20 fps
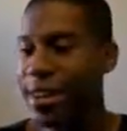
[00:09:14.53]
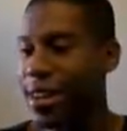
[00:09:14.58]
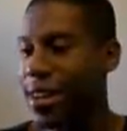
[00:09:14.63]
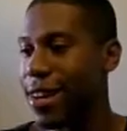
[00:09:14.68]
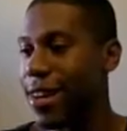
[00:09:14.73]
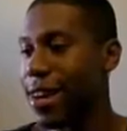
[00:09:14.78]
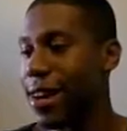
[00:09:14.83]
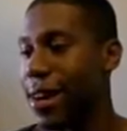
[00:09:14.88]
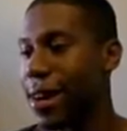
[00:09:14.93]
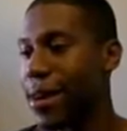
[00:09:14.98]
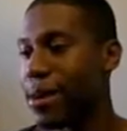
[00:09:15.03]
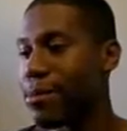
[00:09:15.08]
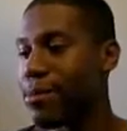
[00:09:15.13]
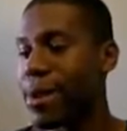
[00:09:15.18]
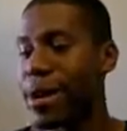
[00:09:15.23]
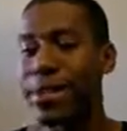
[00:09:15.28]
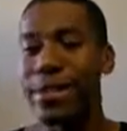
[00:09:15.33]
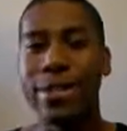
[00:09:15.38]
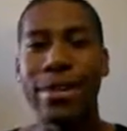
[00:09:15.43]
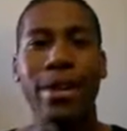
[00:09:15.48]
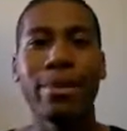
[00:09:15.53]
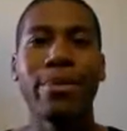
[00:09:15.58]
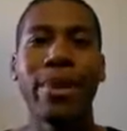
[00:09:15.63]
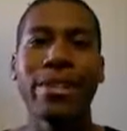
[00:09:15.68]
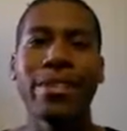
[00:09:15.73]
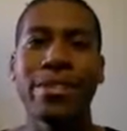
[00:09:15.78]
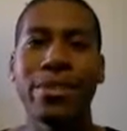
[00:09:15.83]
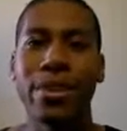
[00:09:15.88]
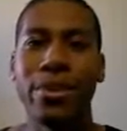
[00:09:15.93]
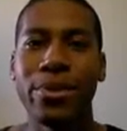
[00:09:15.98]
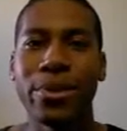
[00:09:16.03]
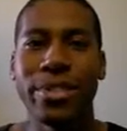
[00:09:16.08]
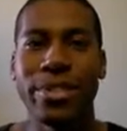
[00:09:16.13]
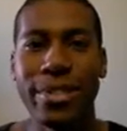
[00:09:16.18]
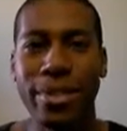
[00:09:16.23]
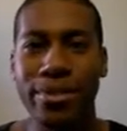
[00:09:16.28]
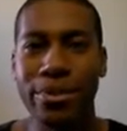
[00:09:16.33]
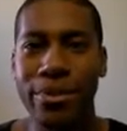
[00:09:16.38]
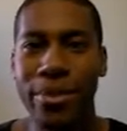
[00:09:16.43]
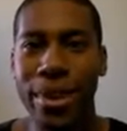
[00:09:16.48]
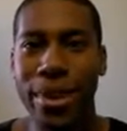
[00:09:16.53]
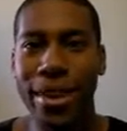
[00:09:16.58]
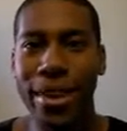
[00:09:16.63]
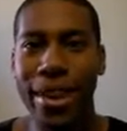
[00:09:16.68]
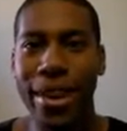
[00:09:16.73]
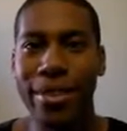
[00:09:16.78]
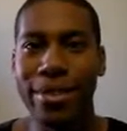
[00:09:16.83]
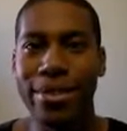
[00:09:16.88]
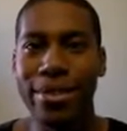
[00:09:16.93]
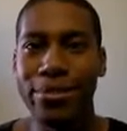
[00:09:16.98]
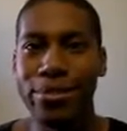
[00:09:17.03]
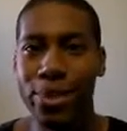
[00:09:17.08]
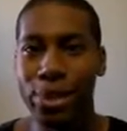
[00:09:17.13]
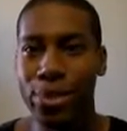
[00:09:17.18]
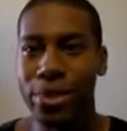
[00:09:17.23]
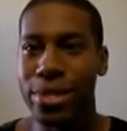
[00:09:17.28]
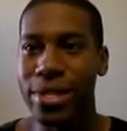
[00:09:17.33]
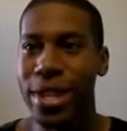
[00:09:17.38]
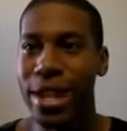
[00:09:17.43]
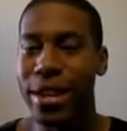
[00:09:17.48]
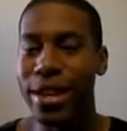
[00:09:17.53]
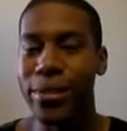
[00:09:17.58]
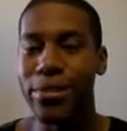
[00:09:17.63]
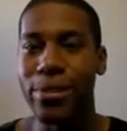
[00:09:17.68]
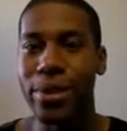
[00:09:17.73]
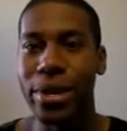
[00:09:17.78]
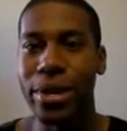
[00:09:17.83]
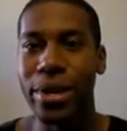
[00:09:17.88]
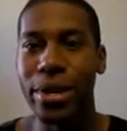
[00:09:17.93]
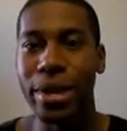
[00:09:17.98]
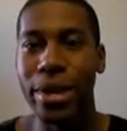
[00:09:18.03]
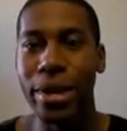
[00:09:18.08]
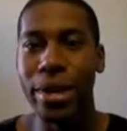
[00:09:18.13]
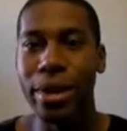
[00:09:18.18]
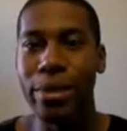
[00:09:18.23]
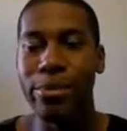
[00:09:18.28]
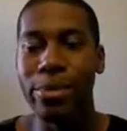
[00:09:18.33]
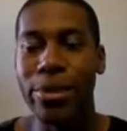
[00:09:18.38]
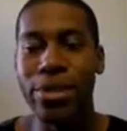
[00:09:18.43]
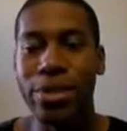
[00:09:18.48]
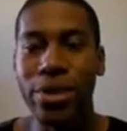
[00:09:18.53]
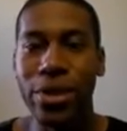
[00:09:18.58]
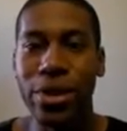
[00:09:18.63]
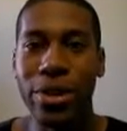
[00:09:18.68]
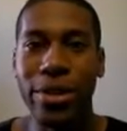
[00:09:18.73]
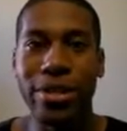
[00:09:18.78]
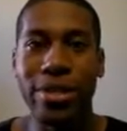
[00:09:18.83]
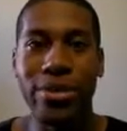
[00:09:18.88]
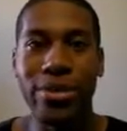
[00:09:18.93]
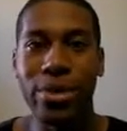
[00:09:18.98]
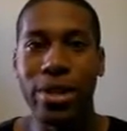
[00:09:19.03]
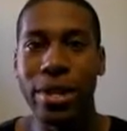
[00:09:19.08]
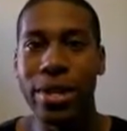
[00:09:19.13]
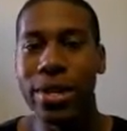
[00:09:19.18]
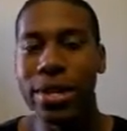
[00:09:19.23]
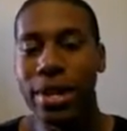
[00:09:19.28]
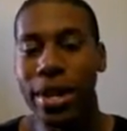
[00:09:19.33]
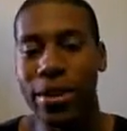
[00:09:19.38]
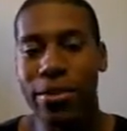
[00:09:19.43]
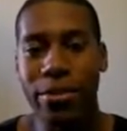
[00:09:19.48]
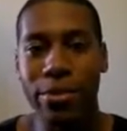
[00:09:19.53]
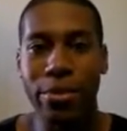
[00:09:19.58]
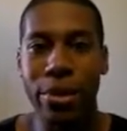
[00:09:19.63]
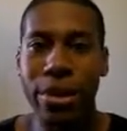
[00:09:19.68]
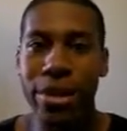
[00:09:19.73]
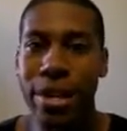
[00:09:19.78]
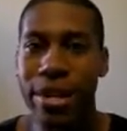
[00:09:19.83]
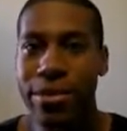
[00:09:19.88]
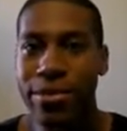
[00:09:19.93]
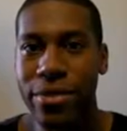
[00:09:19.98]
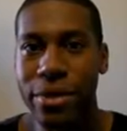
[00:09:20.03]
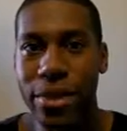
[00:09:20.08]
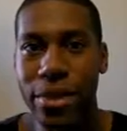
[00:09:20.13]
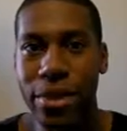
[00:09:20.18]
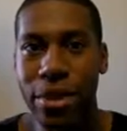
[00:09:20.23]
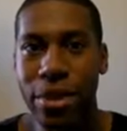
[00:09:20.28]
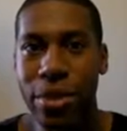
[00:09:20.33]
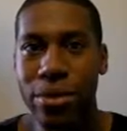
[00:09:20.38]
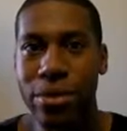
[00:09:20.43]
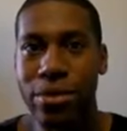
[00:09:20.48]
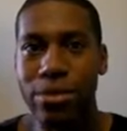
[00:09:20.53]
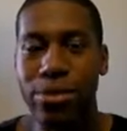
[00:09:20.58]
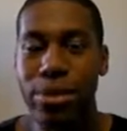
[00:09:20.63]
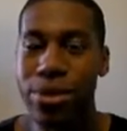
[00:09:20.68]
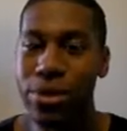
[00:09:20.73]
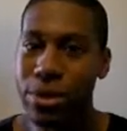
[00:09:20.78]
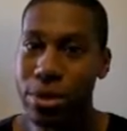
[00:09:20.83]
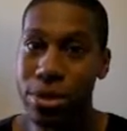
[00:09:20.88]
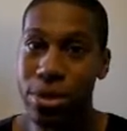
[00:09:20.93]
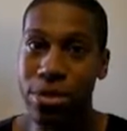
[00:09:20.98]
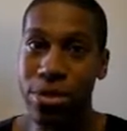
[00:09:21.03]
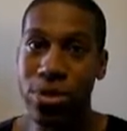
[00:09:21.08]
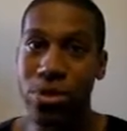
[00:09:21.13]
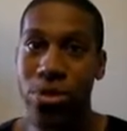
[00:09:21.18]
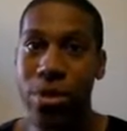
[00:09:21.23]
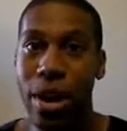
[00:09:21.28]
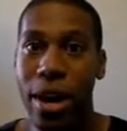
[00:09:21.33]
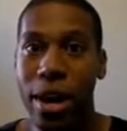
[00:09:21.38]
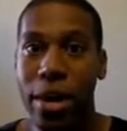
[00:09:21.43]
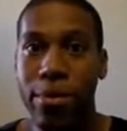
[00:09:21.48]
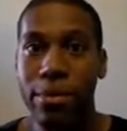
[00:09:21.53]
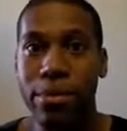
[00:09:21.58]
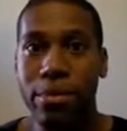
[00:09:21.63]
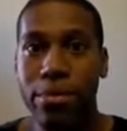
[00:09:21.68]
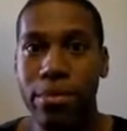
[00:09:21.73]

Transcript: I'm about to go eat something right now because I'm so ecstatic. But be sure to look out for my next videos. Be sure to subscribe.